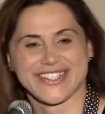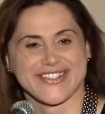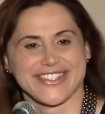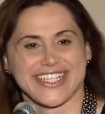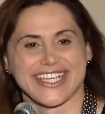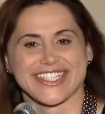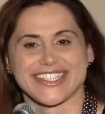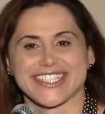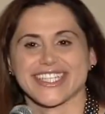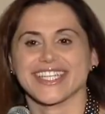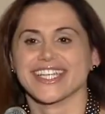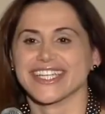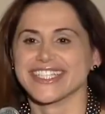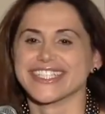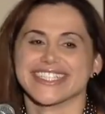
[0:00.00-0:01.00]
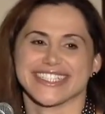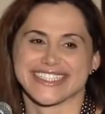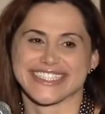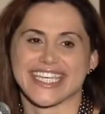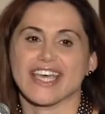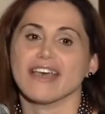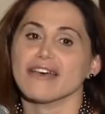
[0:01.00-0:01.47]
introduction. And
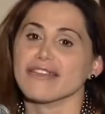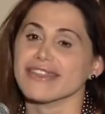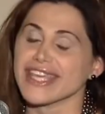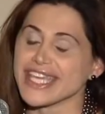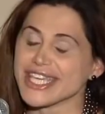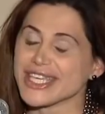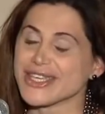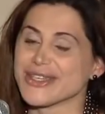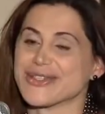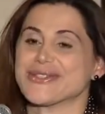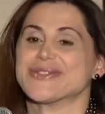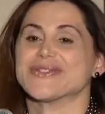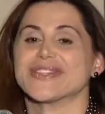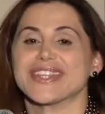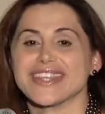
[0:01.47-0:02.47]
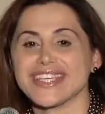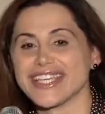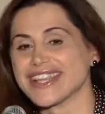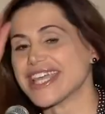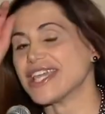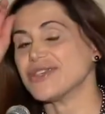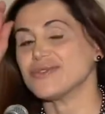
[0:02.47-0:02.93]
thank you.
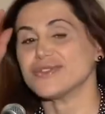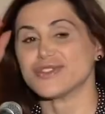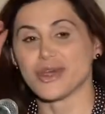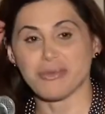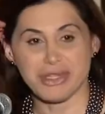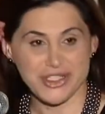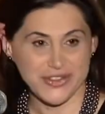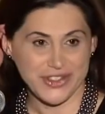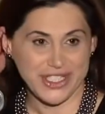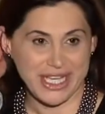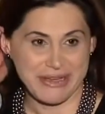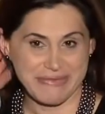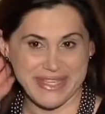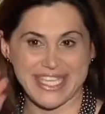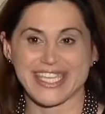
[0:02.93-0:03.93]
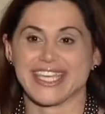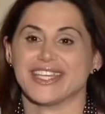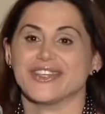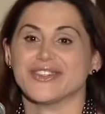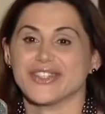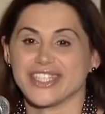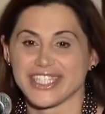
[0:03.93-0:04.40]
Thank you so much for coming
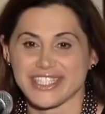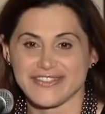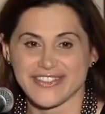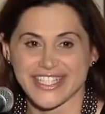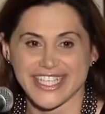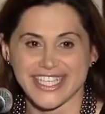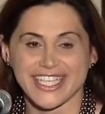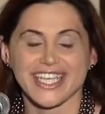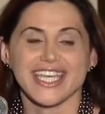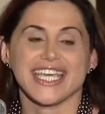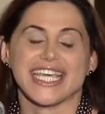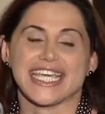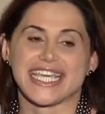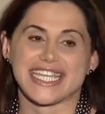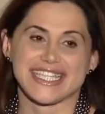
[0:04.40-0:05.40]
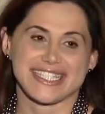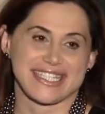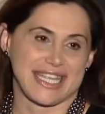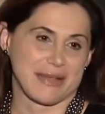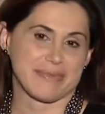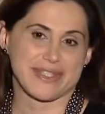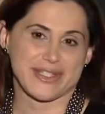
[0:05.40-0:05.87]
and good evening. It is
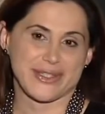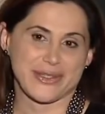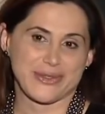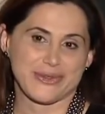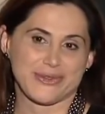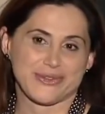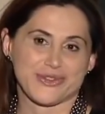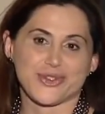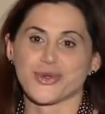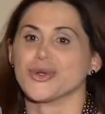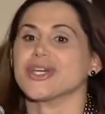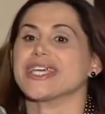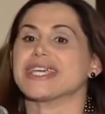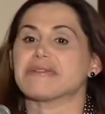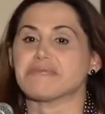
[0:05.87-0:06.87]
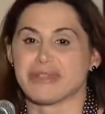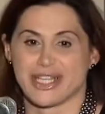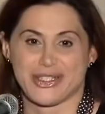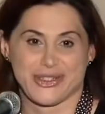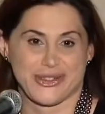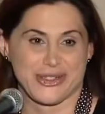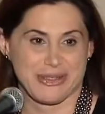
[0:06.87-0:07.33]
an absolute joy and
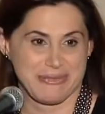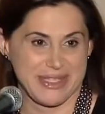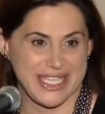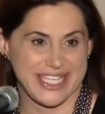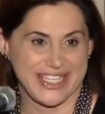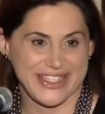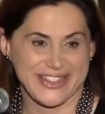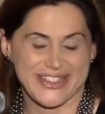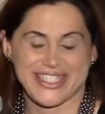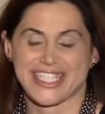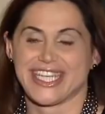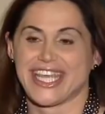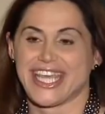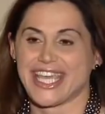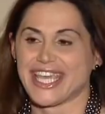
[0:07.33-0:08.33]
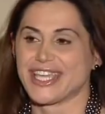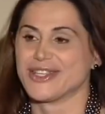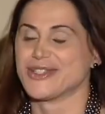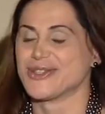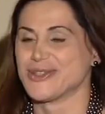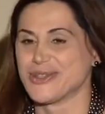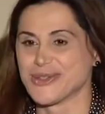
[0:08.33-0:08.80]
pleasure to be here today
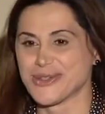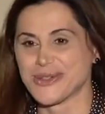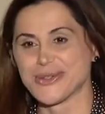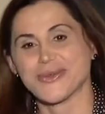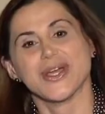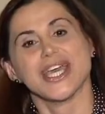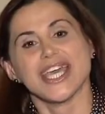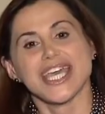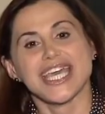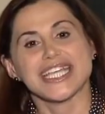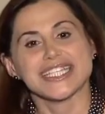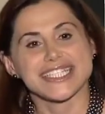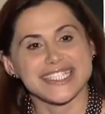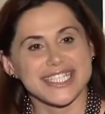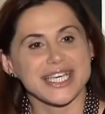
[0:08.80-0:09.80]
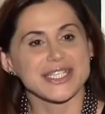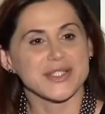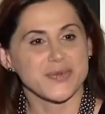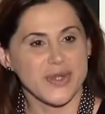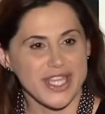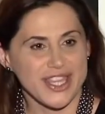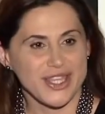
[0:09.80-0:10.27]
to
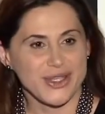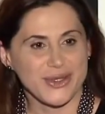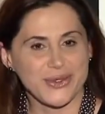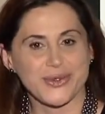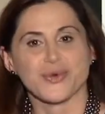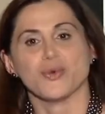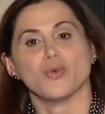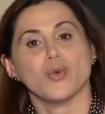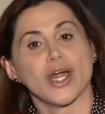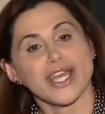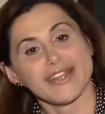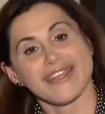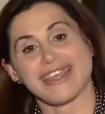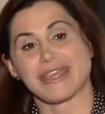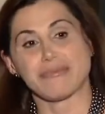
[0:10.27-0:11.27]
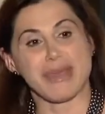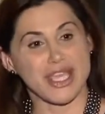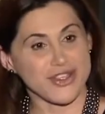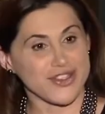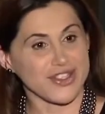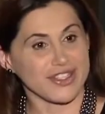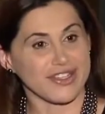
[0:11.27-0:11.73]
discuss with you what a
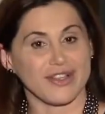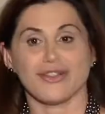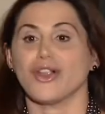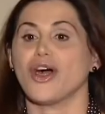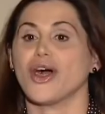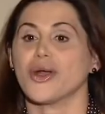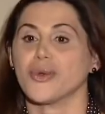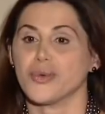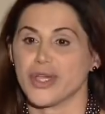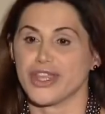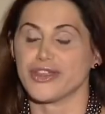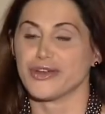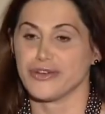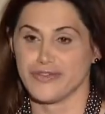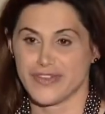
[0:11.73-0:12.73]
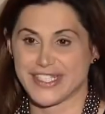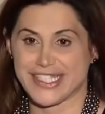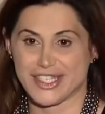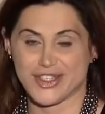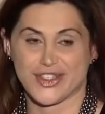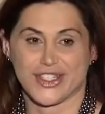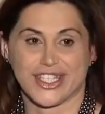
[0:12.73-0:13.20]
patient, along with her
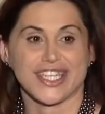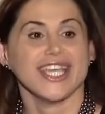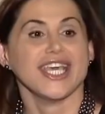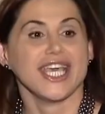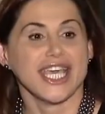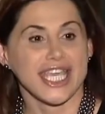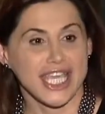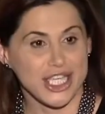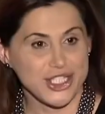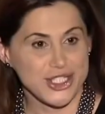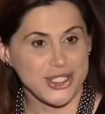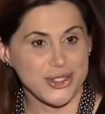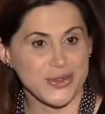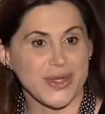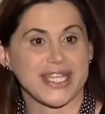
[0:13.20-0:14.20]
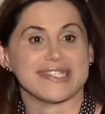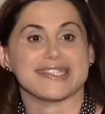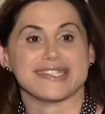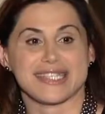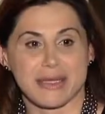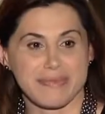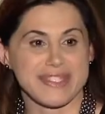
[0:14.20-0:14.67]
physician, can do and
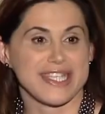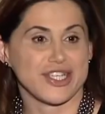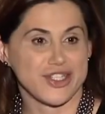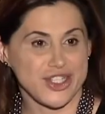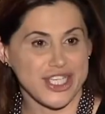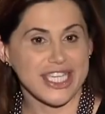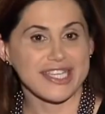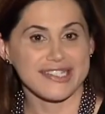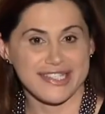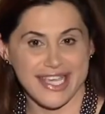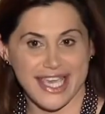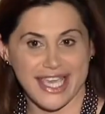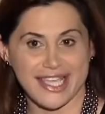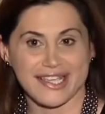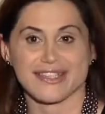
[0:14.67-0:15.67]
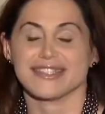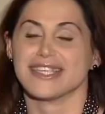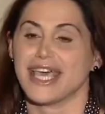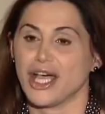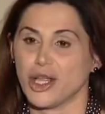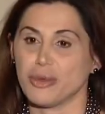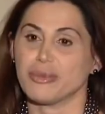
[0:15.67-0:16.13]
steps that she can take to
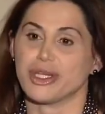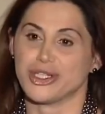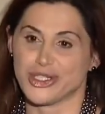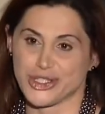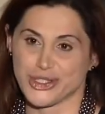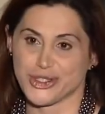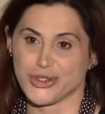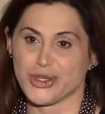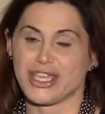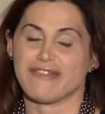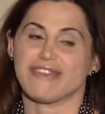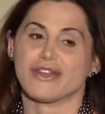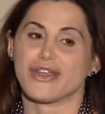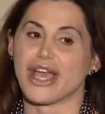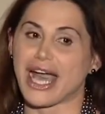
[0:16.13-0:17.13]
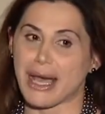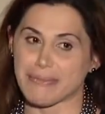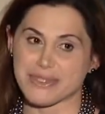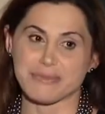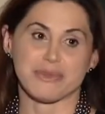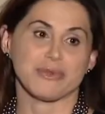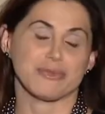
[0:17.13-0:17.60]
help ensure a very
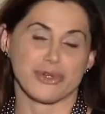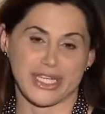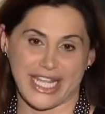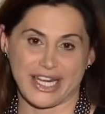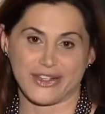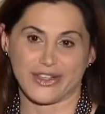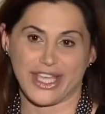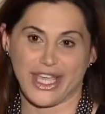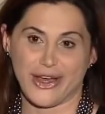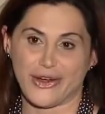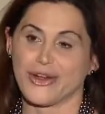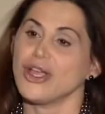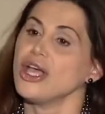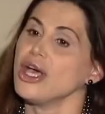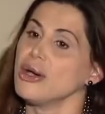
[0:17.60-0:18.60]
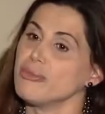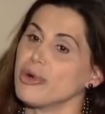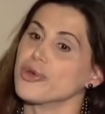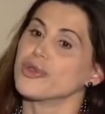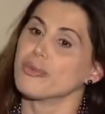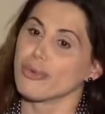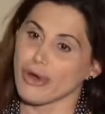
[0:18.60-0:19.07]
optimal prenatal care,
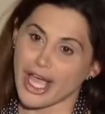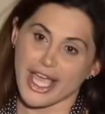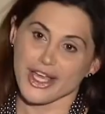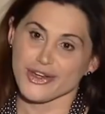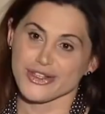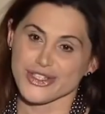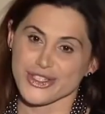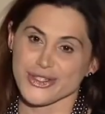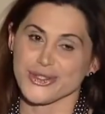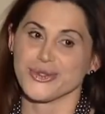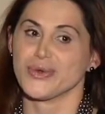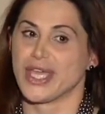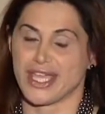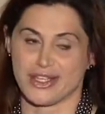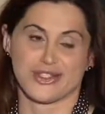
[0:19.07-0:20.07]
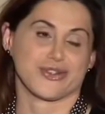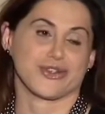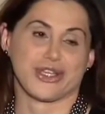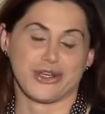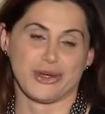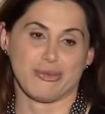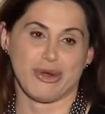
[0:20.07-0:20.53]
both prior to and
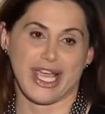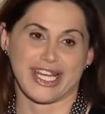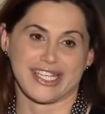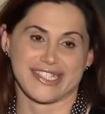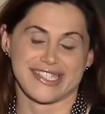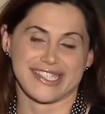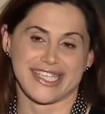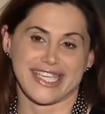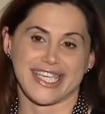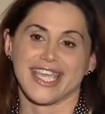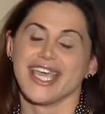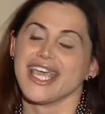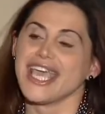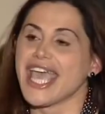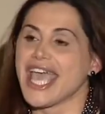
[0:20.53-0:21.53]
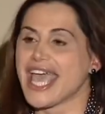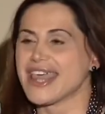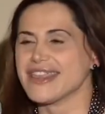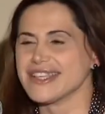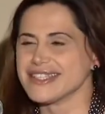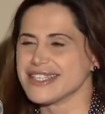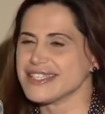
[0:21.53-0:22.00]
during her pregnancy.
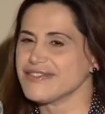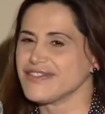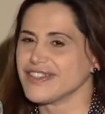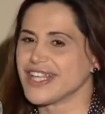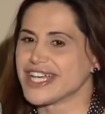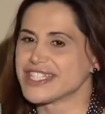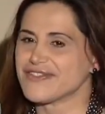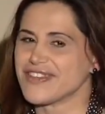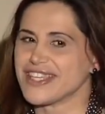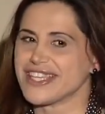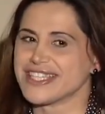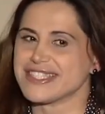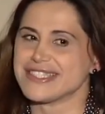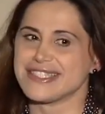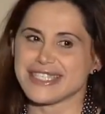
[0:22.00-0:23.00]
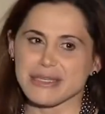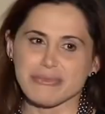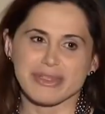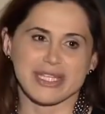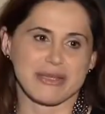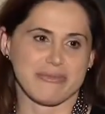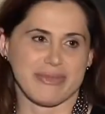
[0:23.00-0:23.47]
And this is a philosophy that's
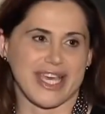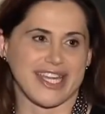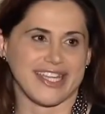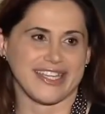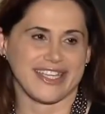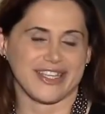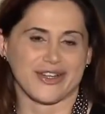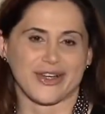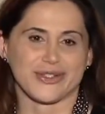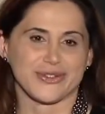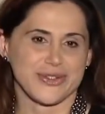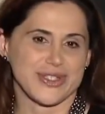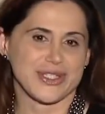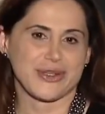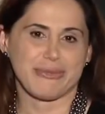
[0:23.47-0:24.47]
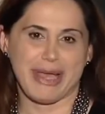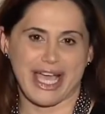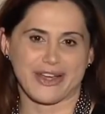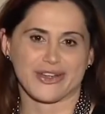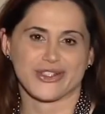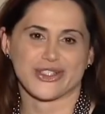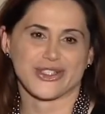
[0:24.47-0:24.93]
deeply embedded in our Lucile
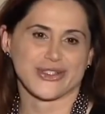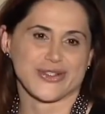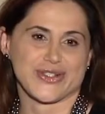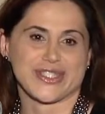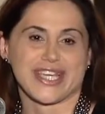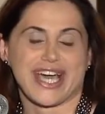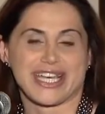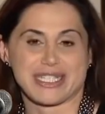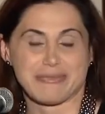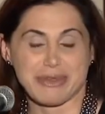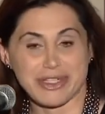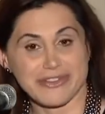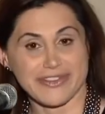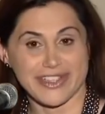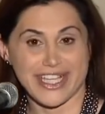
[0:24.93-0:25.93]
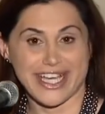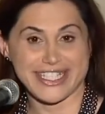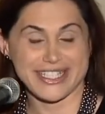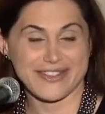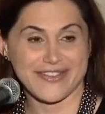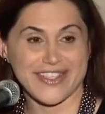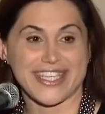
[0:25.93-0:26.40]
Packard Children's Hospital
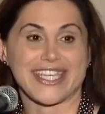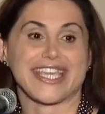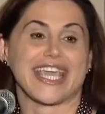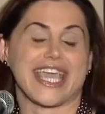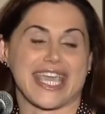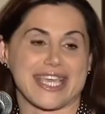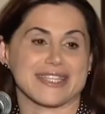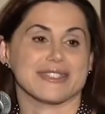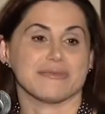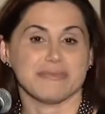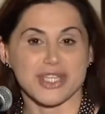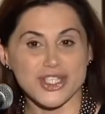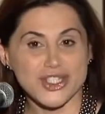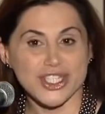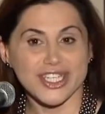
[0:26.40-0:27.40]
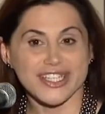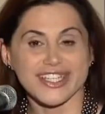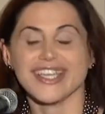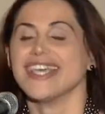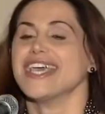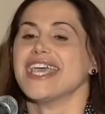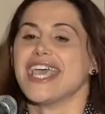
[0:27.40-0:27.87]
philosophy and
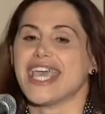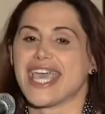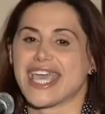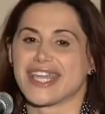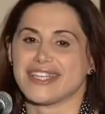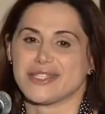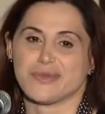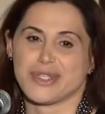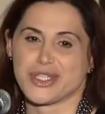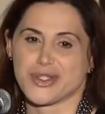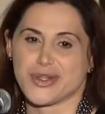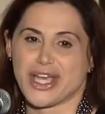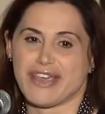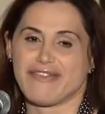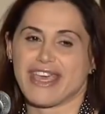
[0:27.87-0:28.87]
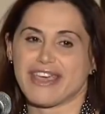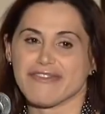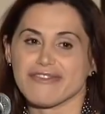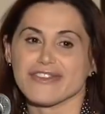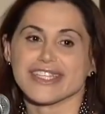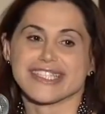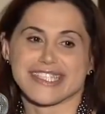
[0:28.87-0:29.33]
mission, and as we strive
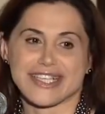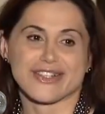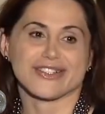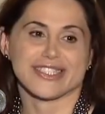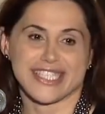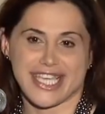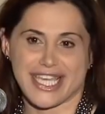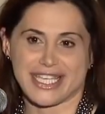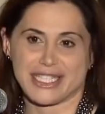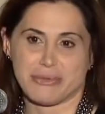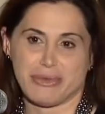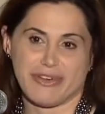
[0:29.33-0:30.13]
every single day to